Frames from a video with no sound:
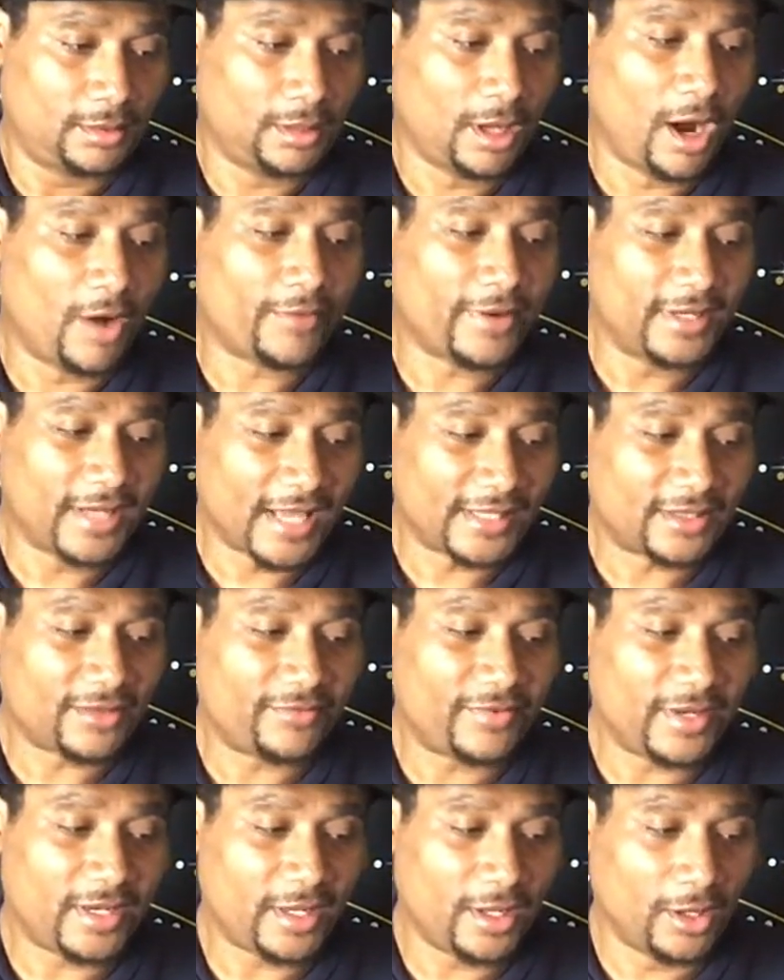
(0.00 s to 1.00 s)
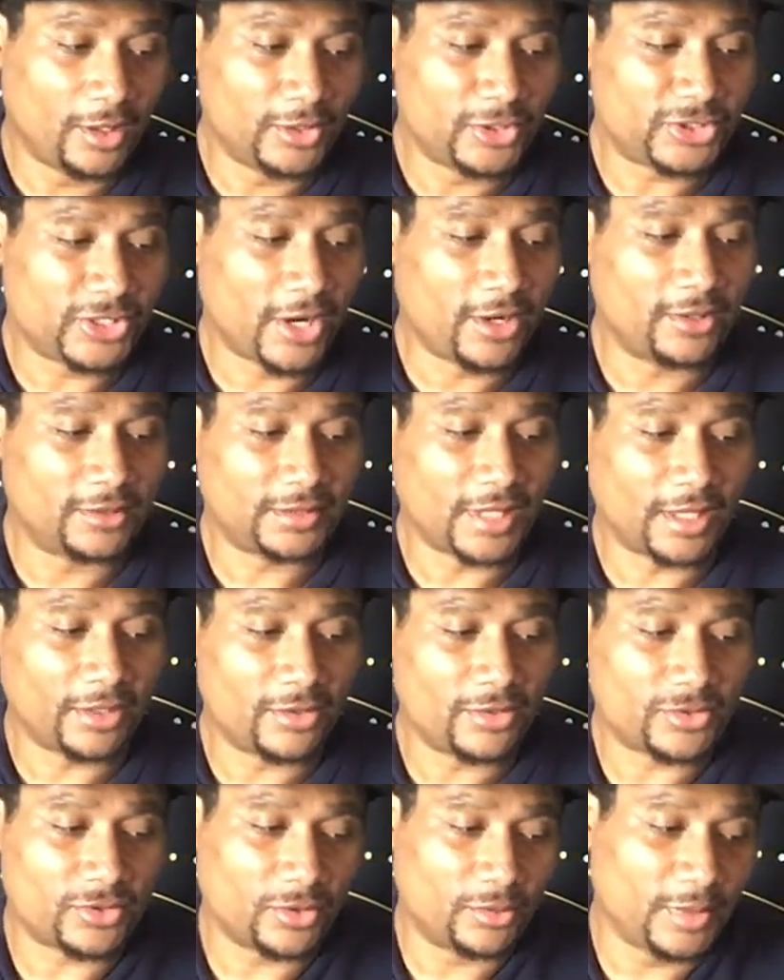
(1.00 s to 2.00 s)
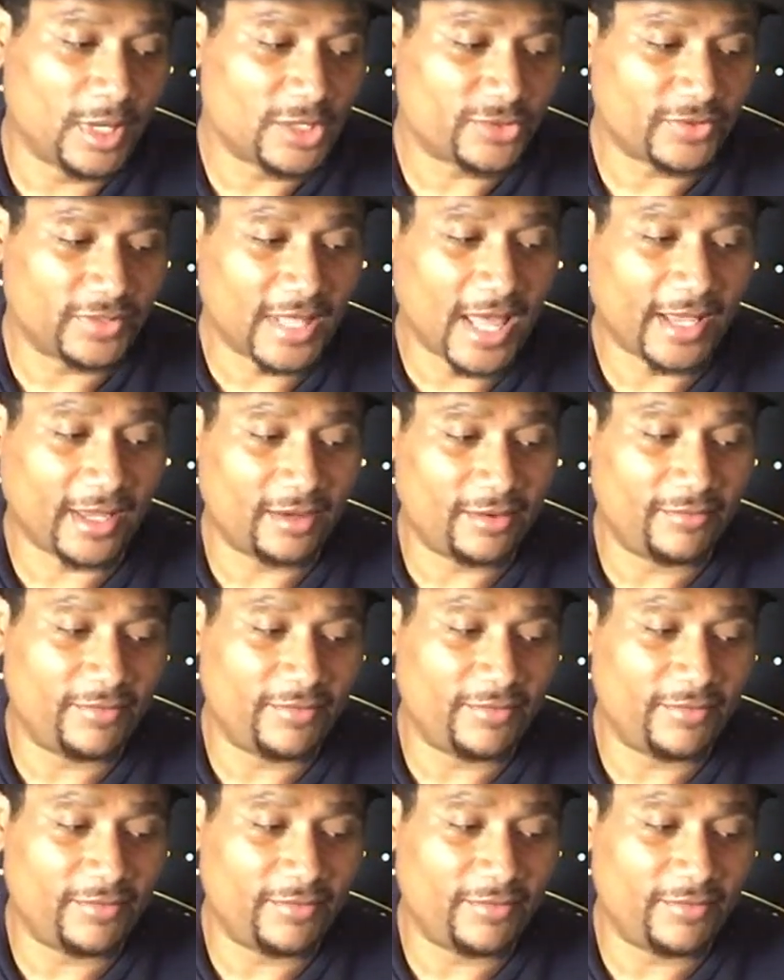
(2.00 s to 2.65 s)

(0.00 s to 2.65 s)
Already liked the video. Cheryl, thank you so much for liking the